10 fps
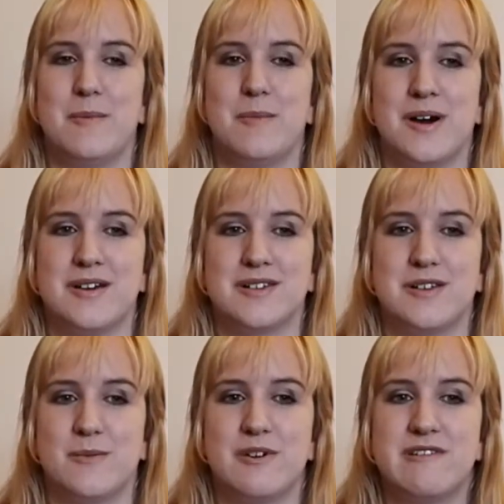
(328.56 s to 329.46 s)
But
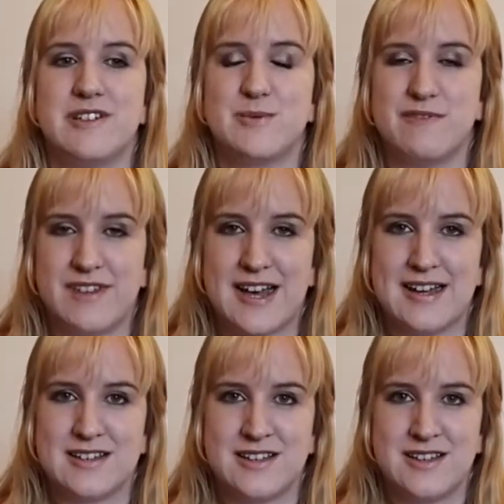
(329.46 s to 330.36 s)
whereas with
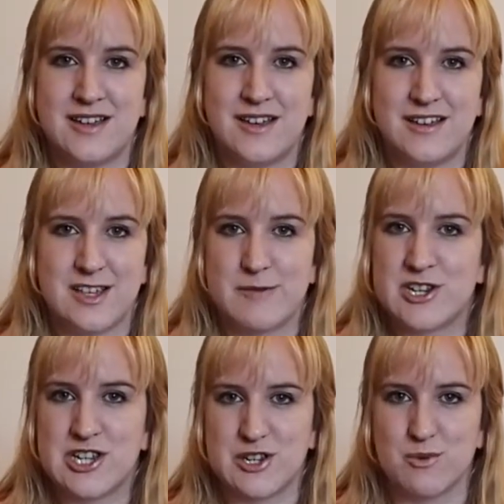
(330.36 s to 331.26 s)
that,
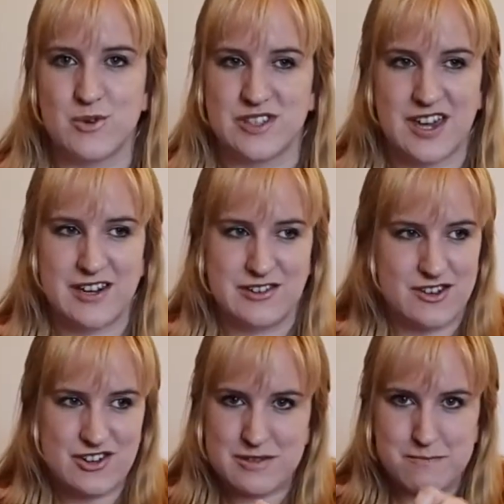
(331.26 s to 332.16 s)
especially towards the end, you're
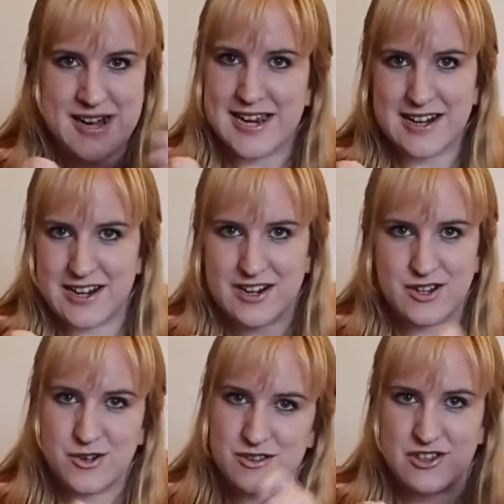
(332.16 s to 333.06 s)
just madly turning